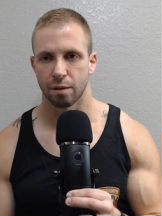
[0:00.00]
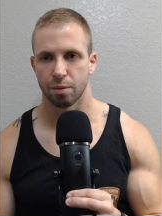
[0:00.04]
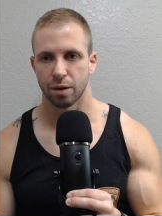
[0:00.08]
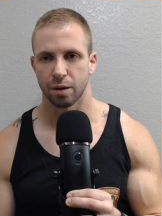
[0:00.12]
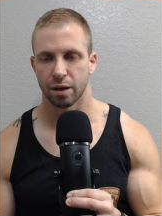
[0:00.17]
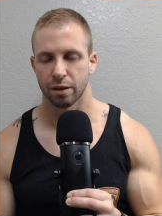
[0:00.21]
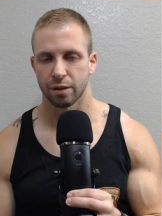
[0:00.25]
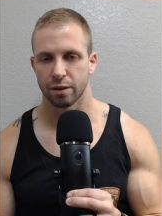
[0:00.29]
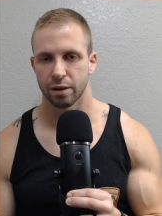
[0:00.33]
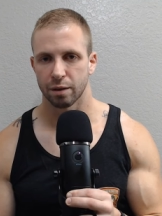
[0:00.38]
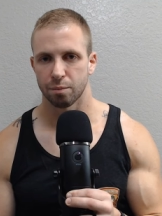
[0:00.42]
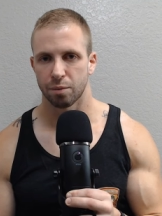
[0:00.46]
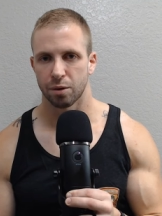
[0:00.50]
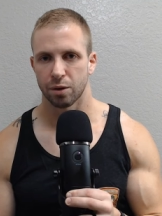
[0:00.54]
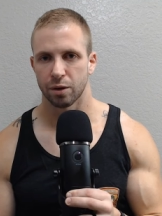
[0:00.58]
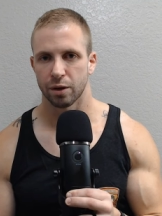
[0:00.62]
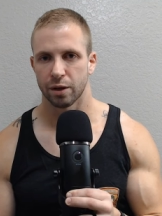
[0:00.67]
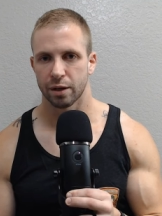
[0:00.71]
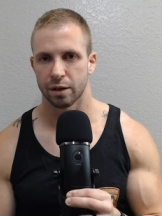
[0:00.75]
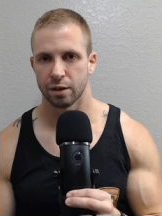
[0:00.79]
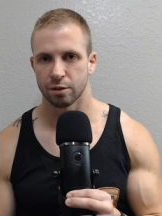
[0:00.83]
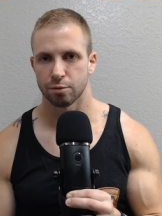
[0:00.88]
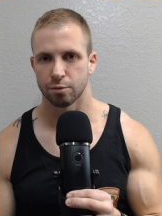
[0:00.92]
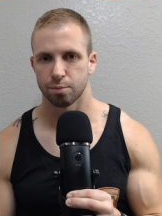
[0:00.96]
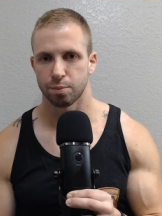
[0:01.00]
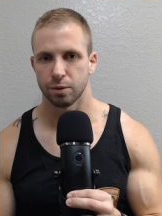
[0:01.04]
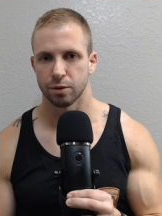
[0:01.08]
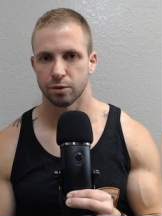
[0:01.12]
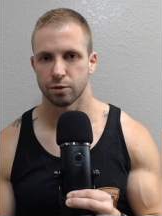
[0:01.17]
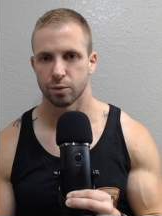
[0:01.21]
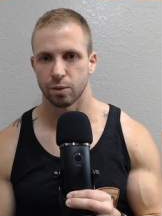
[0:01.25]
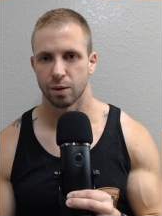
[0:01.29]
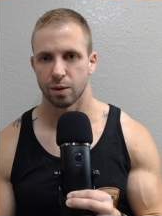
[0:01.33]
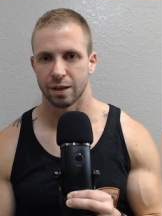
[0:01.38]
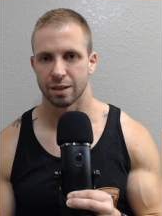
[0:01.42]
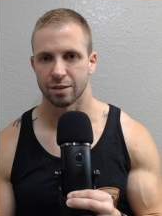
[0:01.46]
But I think Bulgarian split
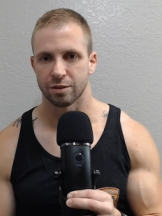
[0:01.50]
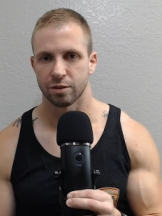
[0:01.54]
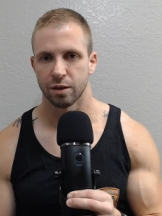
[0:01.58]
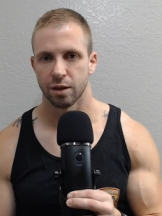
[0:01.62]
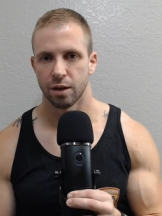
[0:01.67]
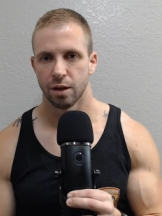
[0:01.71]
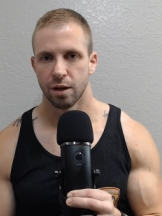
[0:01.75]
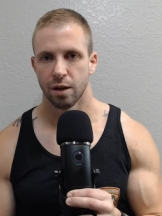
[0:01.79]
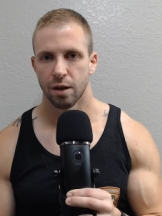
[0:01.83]
squats